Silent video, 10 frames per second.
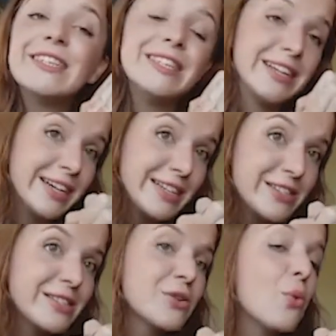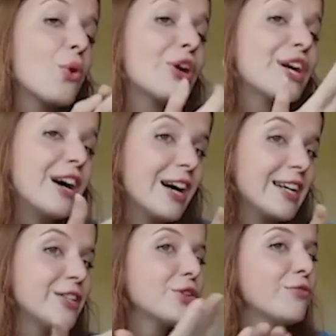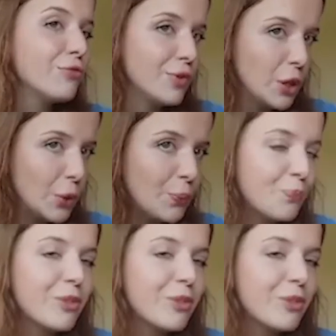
nice, or kind of you.